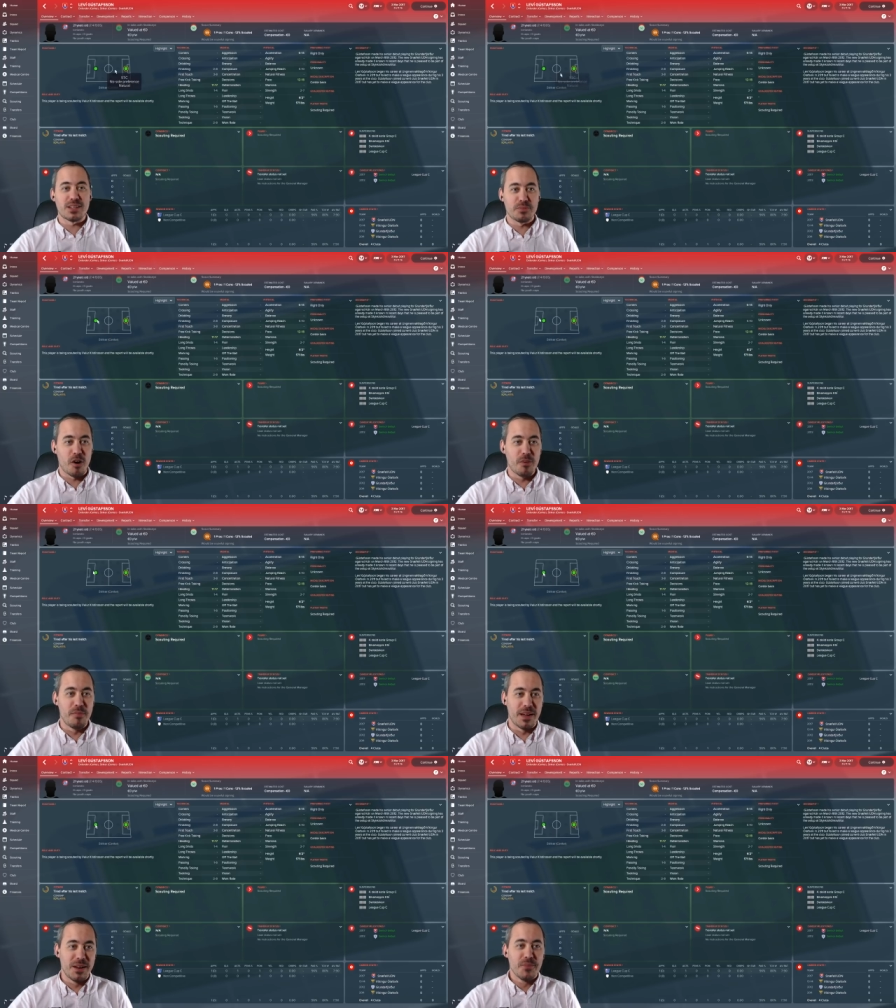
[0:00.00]

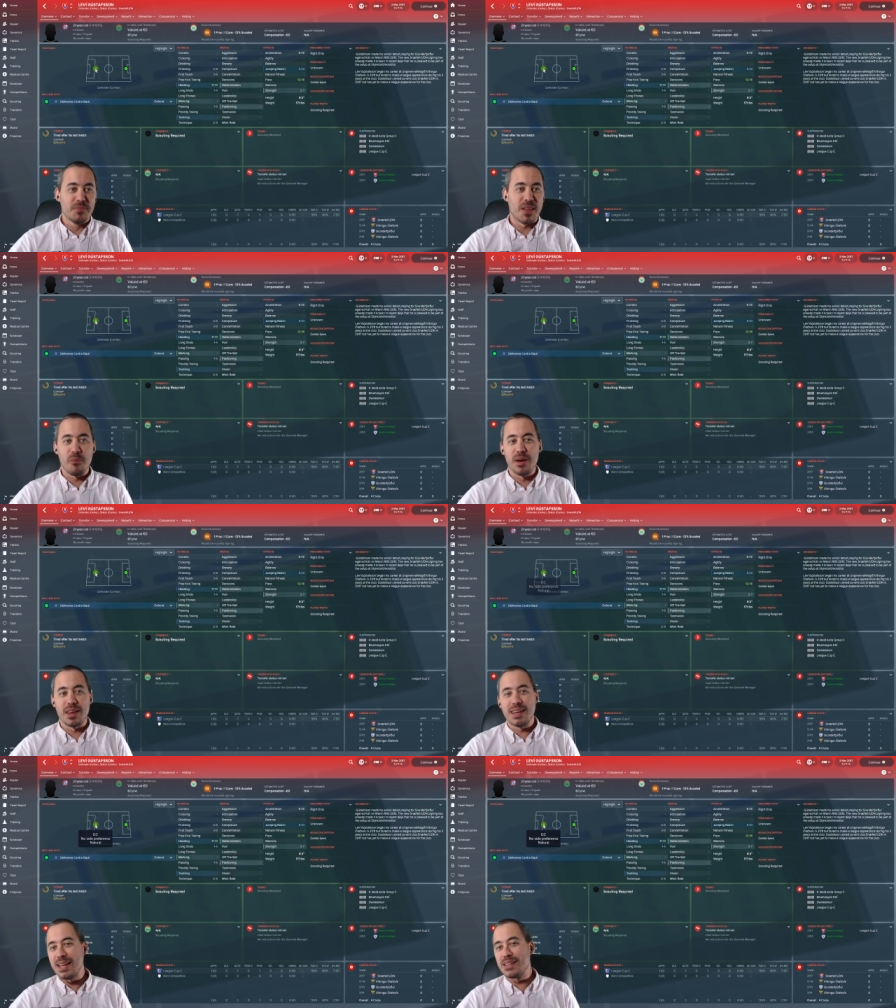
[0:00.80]
department and we
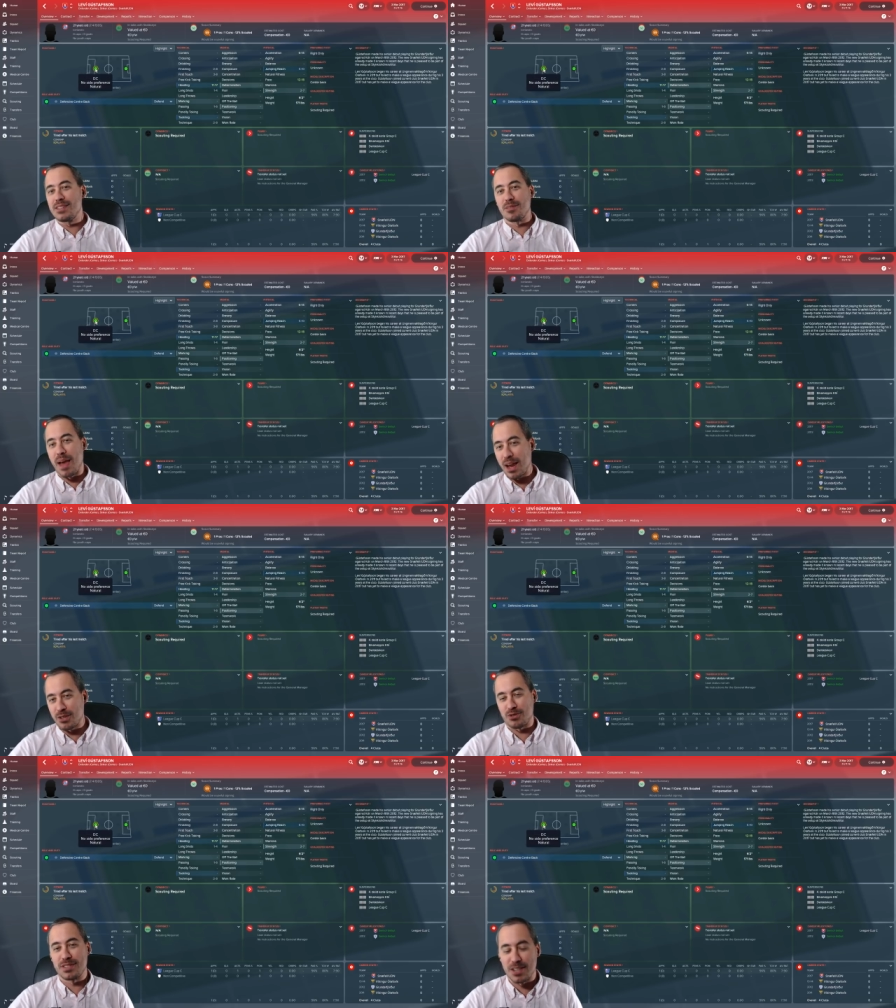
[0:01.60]
need some
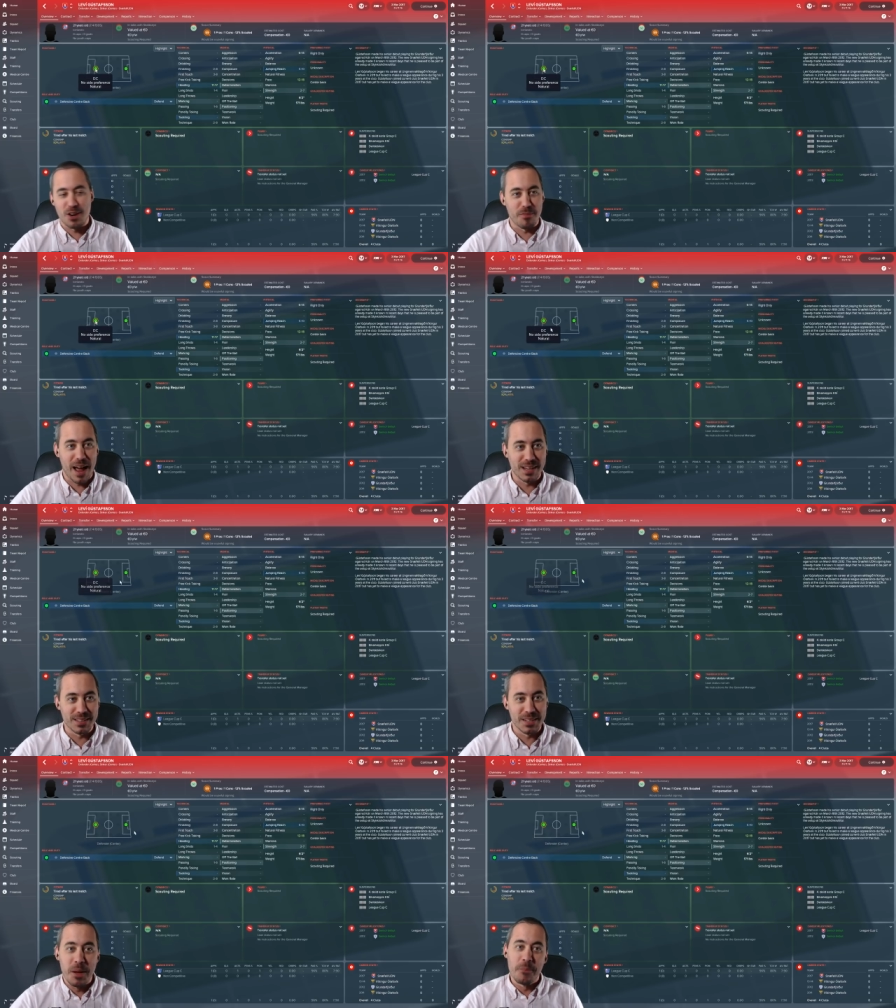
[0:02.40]
extra center
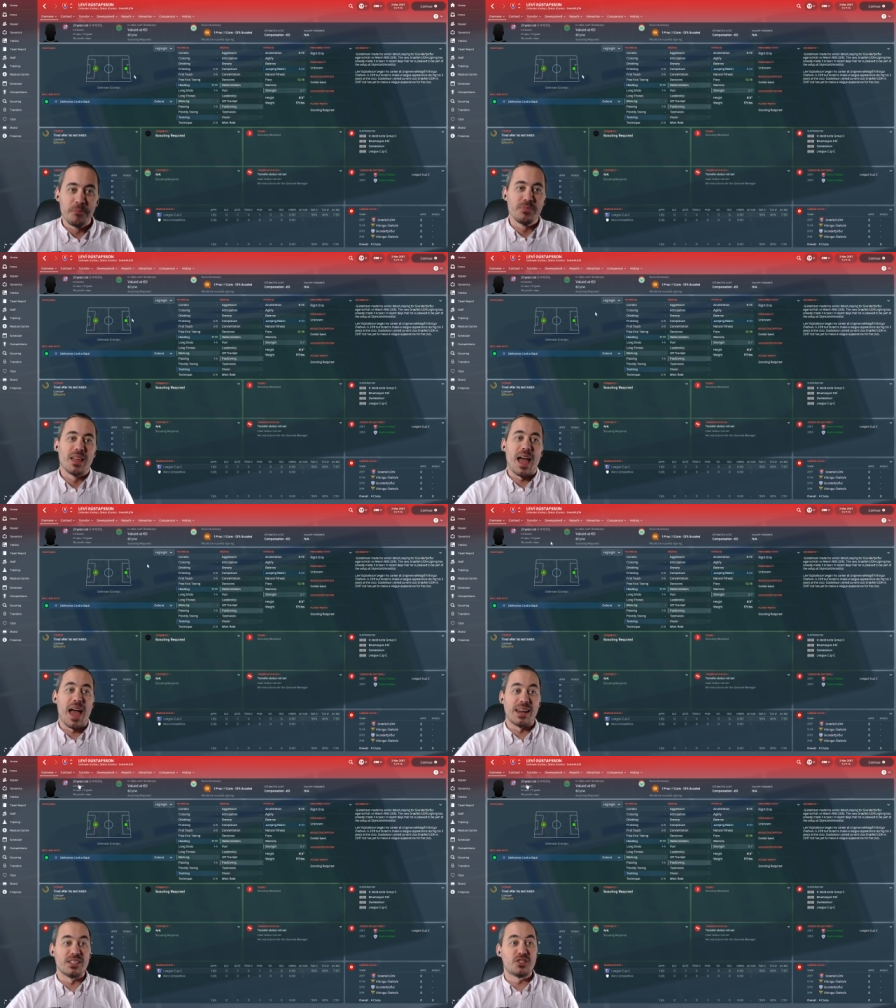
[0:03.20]
backs.
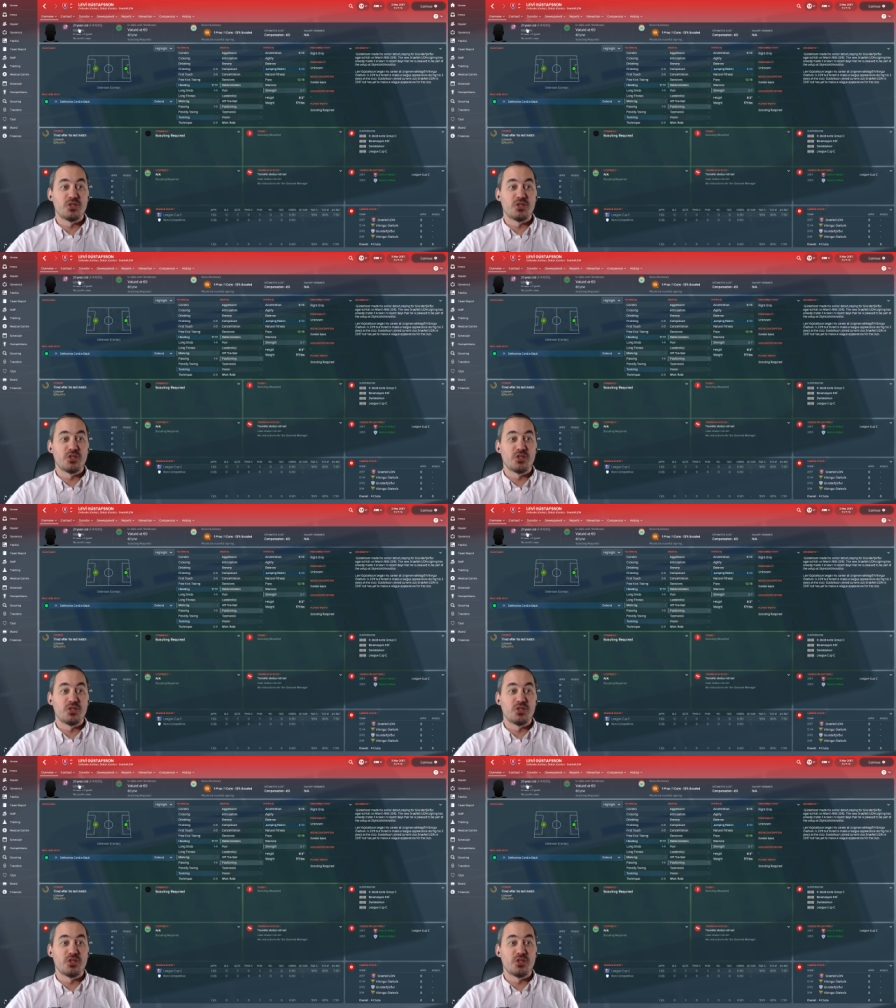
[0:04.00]
And he's